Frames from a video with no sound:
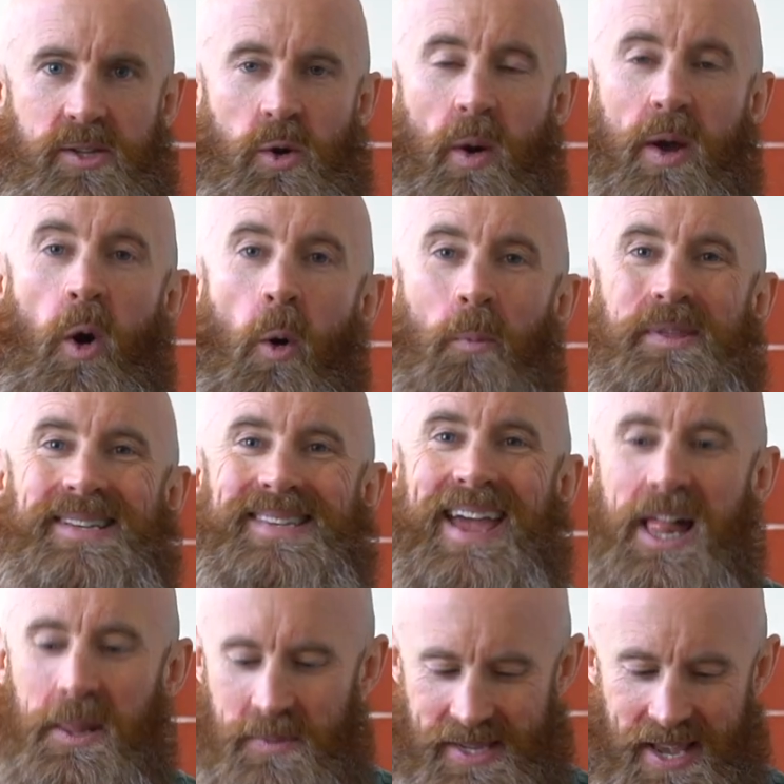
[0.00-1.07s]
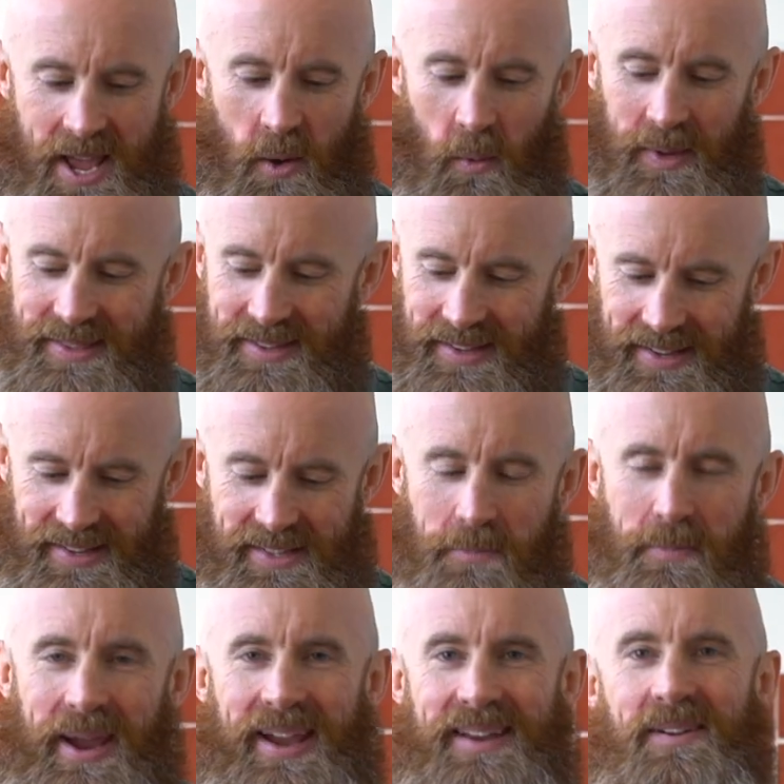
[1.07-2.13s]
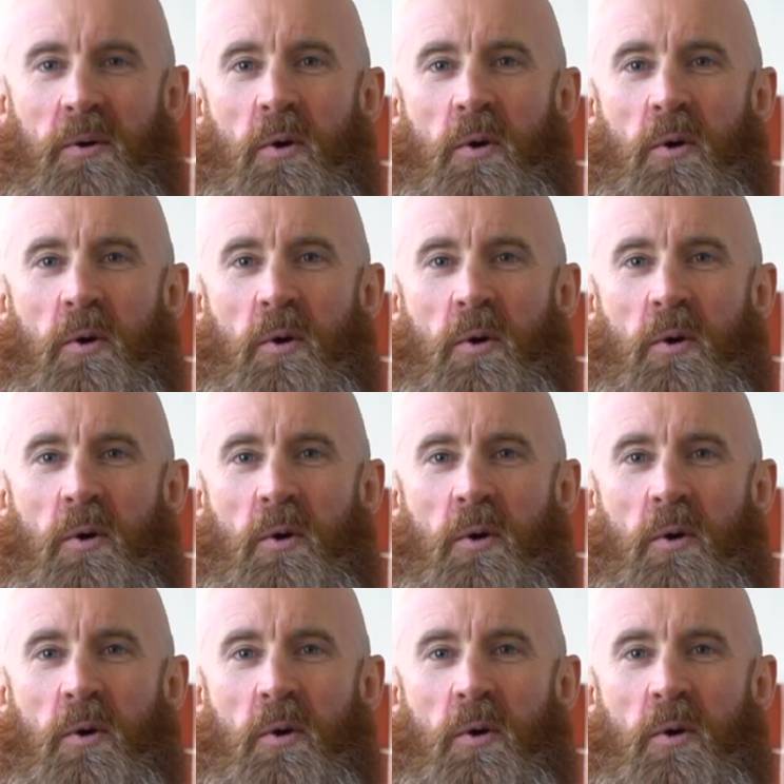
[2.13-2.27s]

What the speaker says: So I hope this helps with the debate